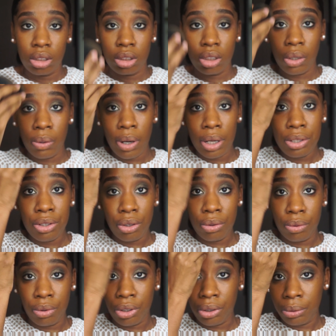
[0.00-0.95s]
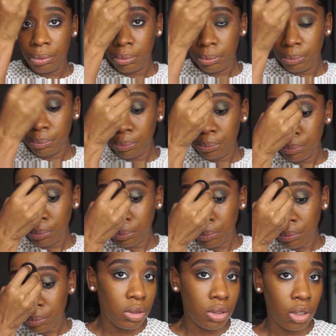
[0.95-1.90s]
so I don't know.
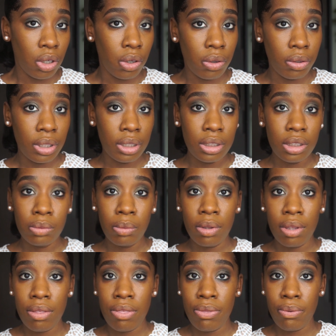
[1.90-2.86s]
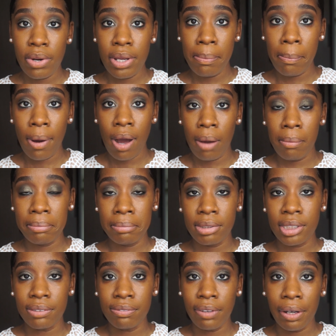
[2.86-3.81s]
So this is what the 3
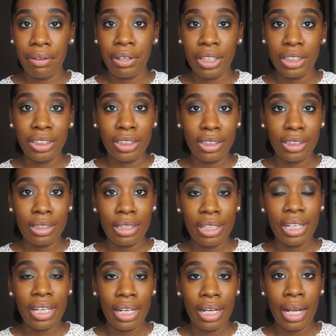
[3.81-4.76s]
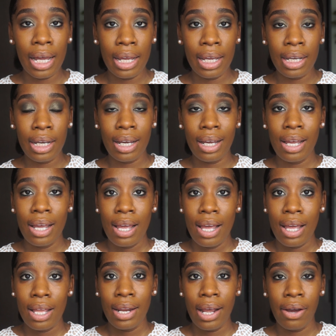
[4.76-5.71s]
pumps of foundation is looking like.
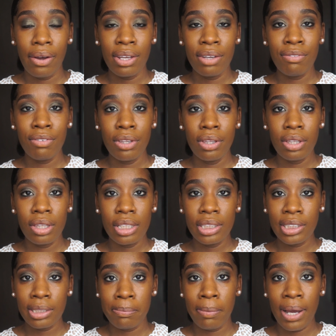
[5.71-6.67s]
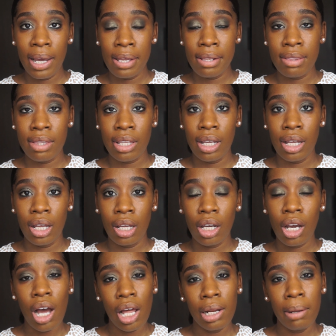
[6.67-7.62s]
Now, even despite the
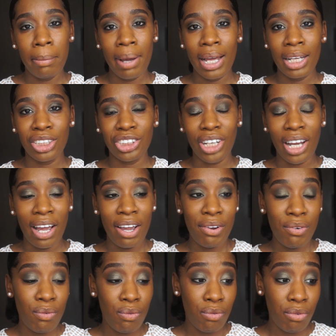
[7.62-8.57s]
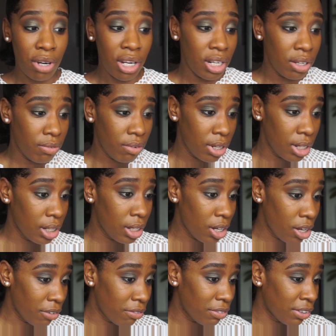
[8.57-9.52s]
color match, I really
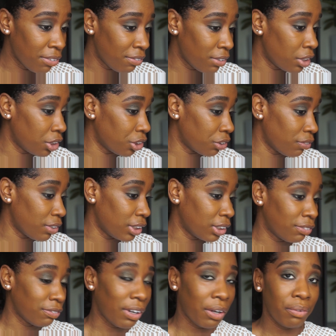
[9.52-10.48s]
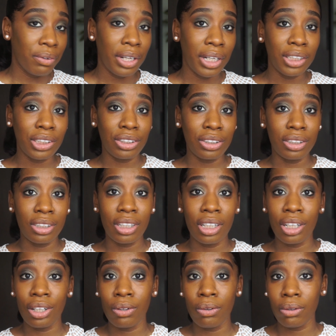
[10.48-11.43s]
love the finish of this foundation.
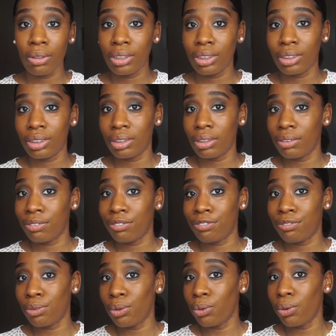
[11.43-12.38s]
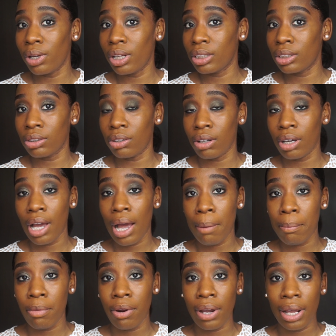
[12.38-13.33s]
It looks flawless on
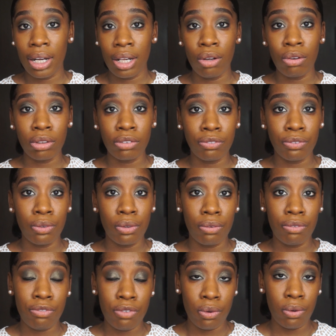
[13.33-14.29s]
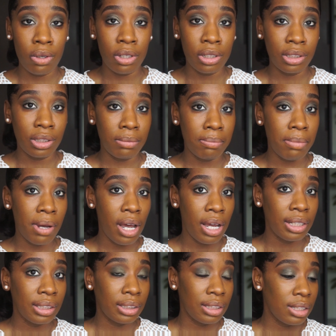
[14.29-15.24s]
camera and it looks flawless in
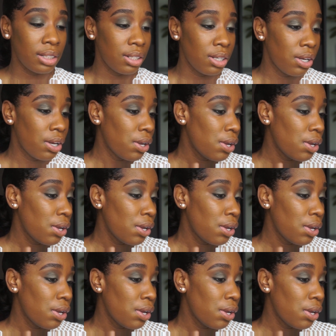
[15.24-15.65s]
person.